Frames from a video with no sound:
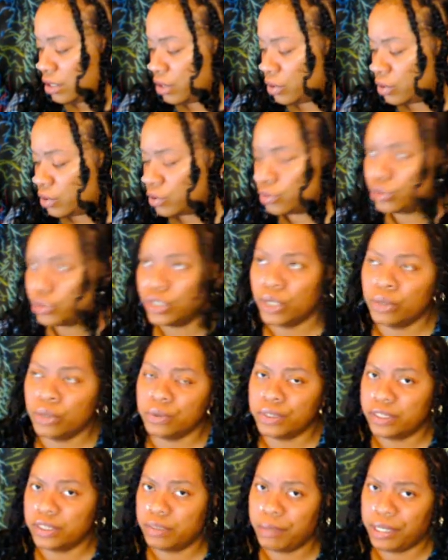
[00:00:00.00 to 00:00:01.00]
who don't
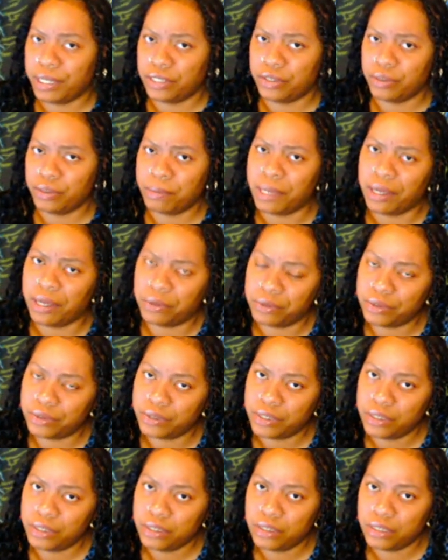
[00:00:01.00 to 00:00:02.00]
respect your
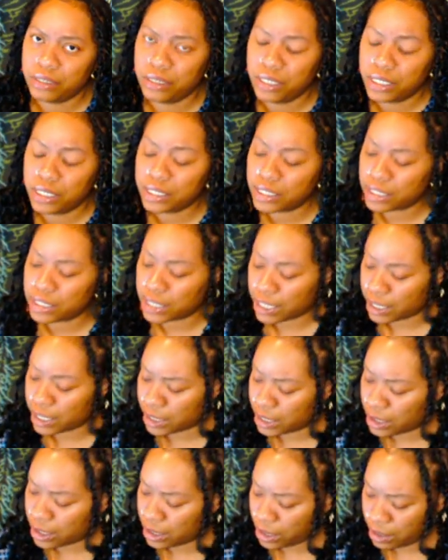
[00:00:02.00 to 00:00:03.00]
boundaries. And it's like a
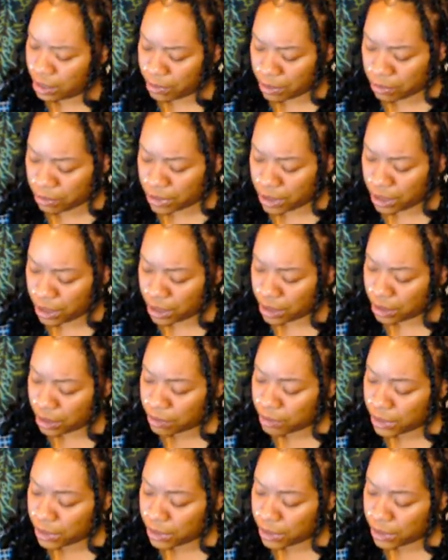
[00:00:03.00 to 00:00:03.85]
theme I'm seeing.